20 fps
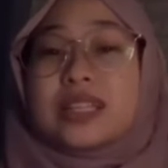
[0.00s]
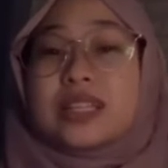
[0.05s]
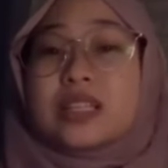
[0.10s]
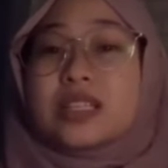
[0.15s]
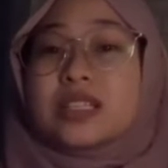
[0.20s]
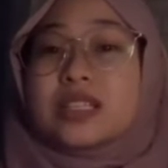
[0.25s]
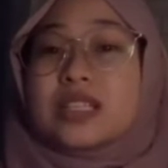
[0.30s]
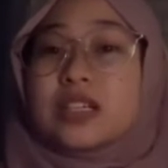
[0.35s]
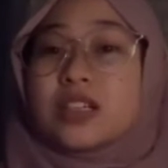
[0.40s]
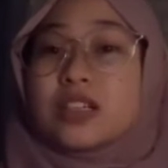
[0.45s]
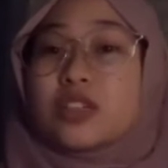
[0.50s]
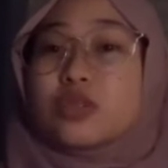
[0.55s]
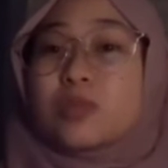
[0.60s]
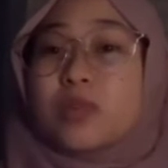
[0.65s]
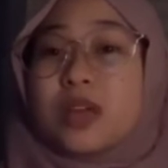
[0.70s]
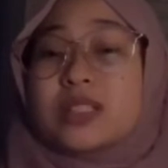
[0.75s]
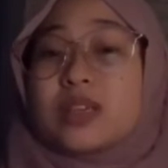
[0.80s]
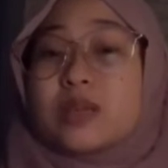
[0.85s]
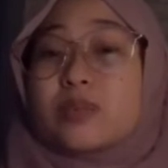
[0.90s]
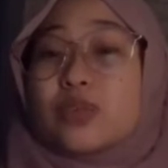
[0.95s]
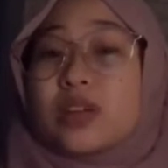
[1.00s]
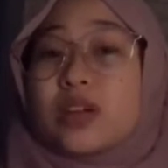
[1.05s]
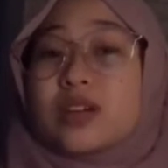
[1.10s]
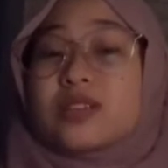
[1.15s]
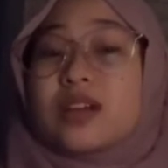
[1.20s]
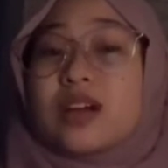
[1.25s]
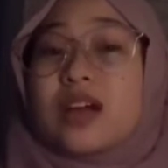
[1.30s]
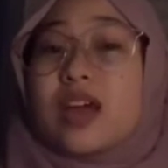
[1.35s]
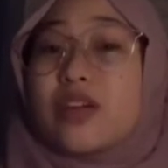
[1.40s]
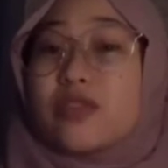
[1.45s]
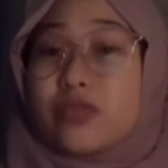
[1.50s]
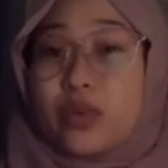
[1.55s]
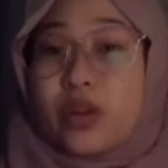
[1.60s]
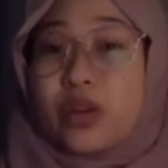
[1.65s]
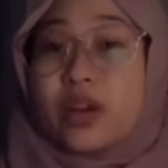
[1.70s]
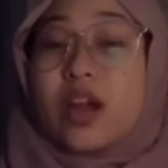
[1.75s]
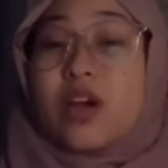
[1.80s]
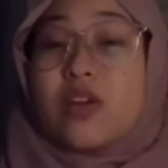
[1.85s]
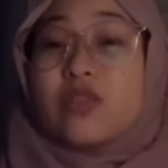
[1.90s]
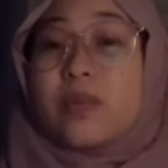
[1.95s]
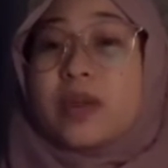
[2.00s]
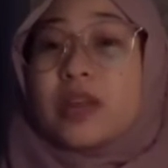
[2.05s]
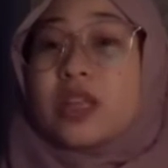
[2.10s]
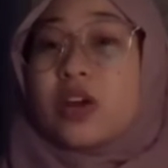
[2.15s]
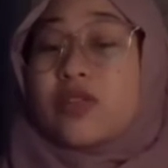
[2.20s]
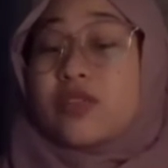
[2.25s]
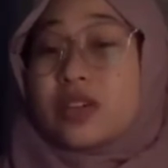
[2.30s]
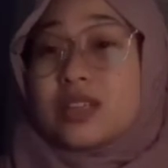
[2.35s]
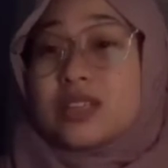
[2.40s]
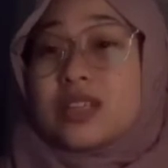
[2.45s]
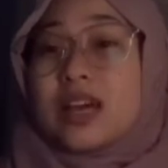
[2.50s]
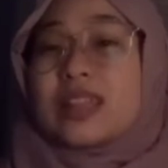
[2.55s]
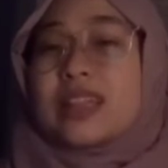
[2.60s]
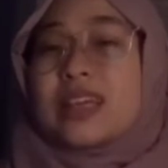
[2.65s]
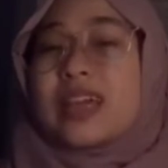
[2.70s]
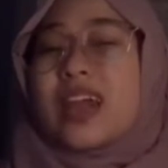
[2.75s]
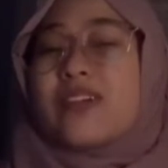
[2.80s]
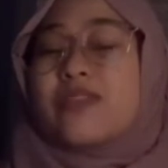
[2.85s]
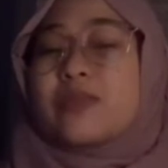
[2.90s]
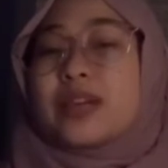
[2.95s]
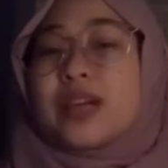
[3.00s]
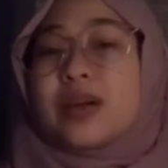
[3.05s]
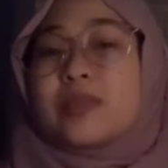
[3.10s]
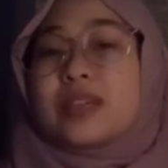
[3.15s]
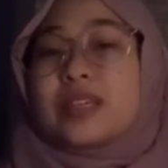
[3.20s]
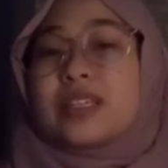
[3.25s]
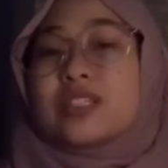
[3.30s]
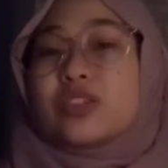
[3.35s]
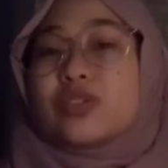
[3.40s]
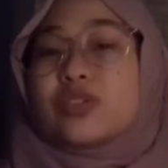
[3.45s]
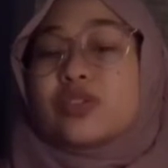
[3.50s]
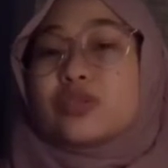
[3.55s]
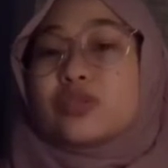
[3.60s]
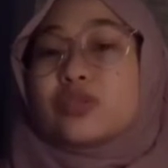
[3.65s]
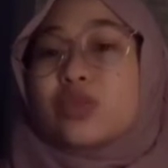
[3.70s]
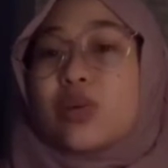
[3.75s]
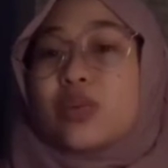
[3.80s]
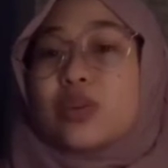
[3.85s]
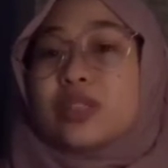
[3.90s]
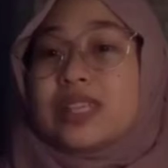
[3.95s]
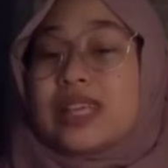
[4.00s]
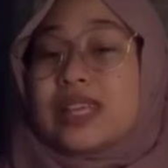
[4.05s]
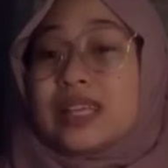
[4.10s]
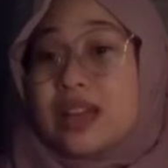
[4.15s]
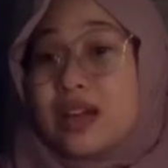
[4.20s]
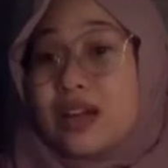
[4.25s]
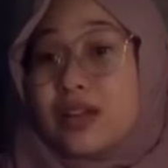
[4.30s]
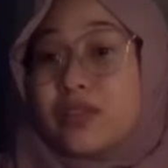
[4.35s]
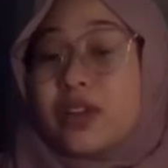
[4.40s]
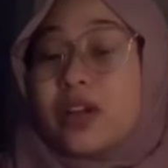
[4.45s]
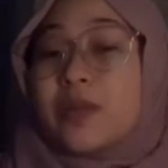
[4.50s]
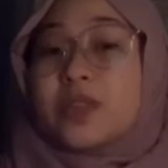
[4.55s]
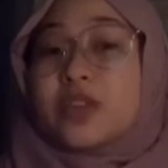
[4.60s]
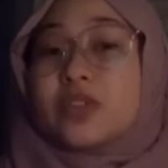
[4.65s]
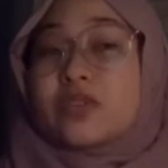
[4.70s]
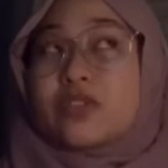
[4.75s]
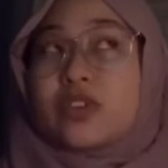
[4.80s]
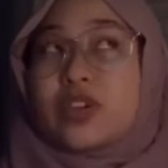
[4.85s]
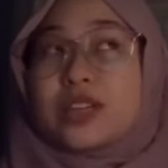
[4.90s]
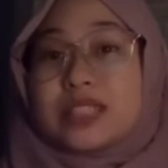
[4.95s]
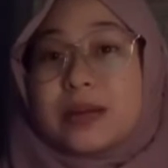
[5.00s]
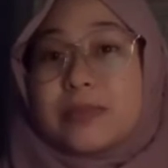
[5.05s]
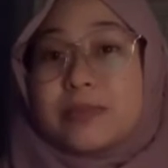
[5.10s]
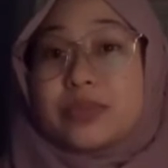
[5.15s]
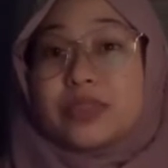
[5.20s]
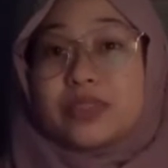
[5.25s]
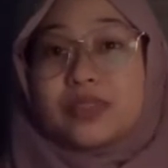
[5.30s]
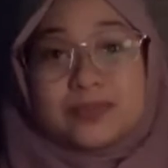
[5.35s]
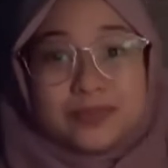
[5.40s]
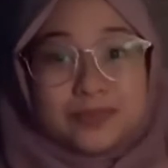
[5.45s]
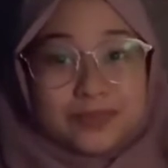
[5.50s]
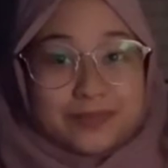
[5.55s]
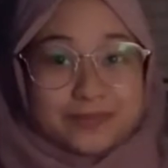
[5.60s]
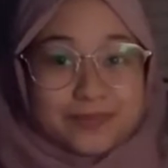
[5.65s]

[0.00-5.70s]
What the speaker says: These single-use plastic products are everywhere. For many of us, they have become integral to our daily life. For example,